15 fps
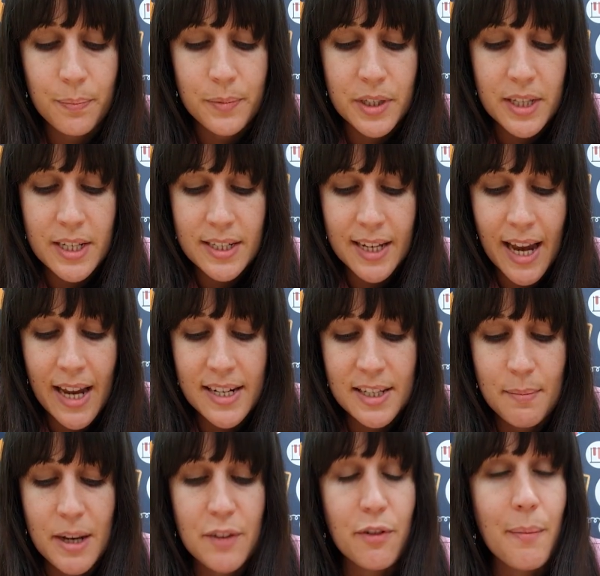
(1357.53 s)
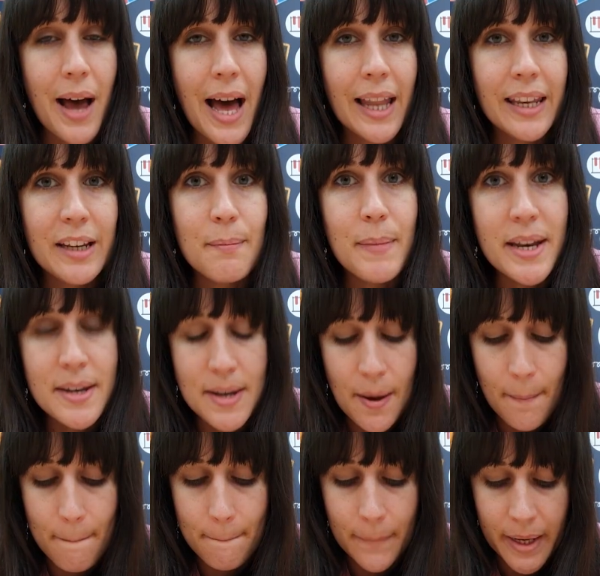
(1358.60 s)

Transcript: So these cans are made from aluminium,